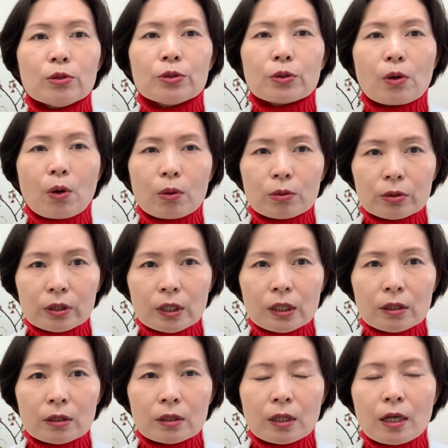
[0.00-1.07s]
root
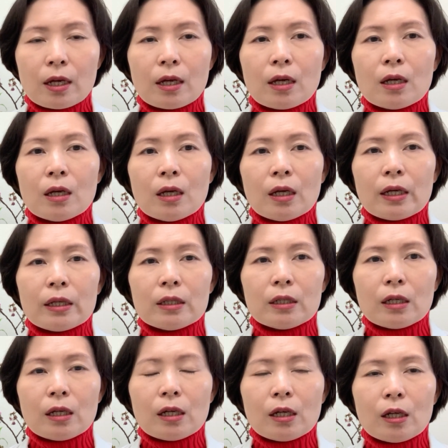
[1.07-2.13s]
causes,
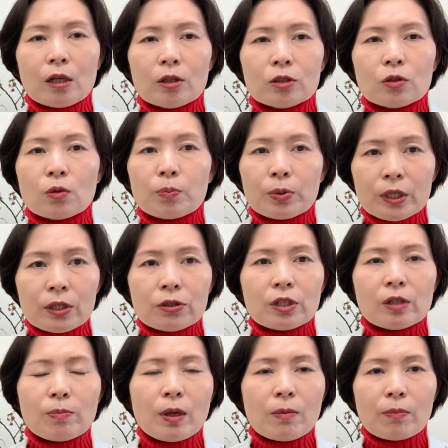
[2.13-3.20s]
and so please
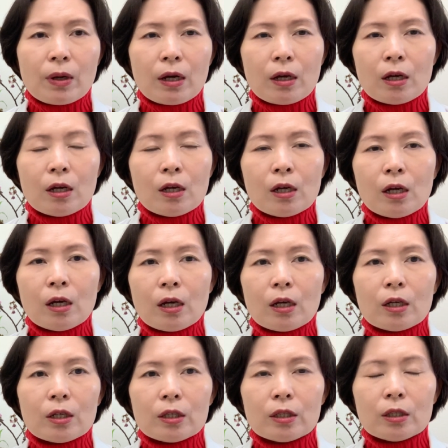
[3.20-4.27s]
remember,
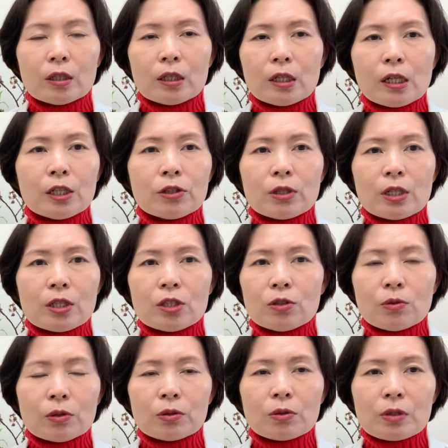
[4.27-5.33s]
it is
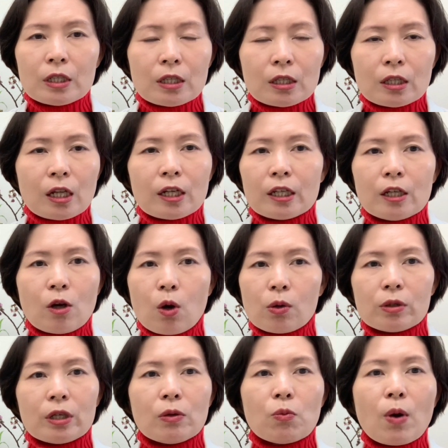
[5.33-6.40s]
not necessarily
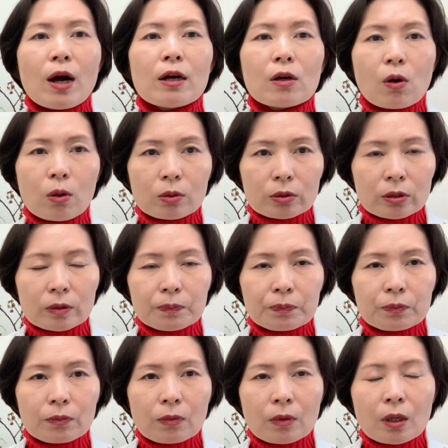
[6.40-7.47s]
only one cause.
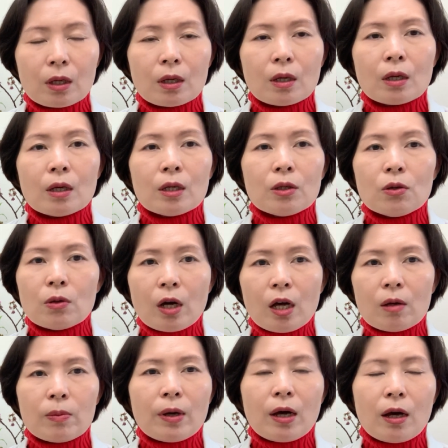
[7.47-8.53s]
You
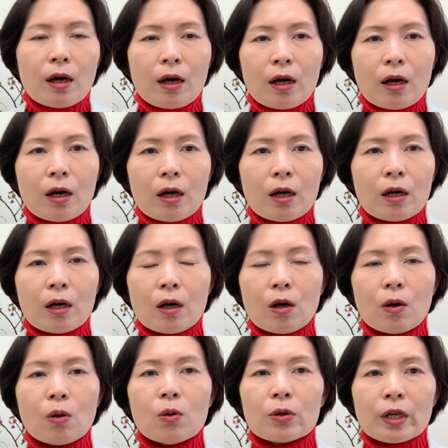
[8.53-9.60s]
have
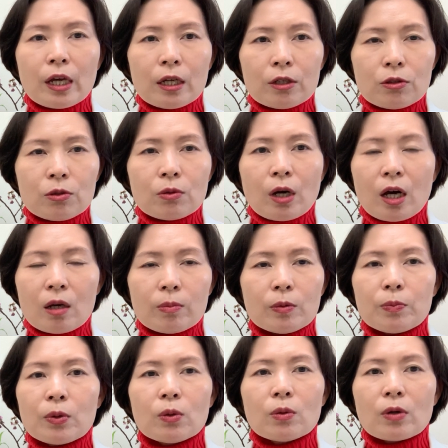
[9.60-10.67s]
okay to
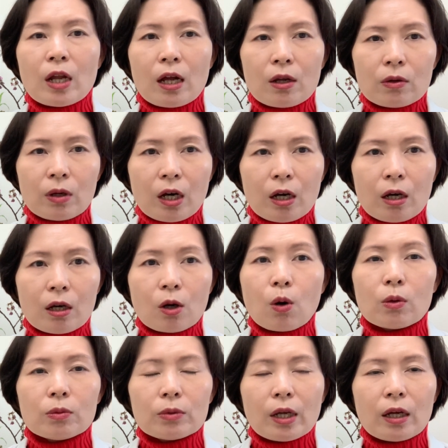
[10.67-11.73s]
have plural
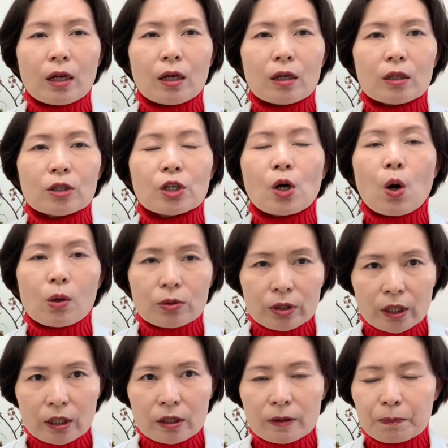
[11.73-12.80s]

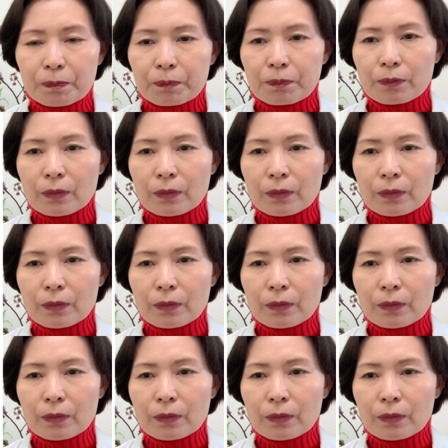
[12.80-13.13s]
causes.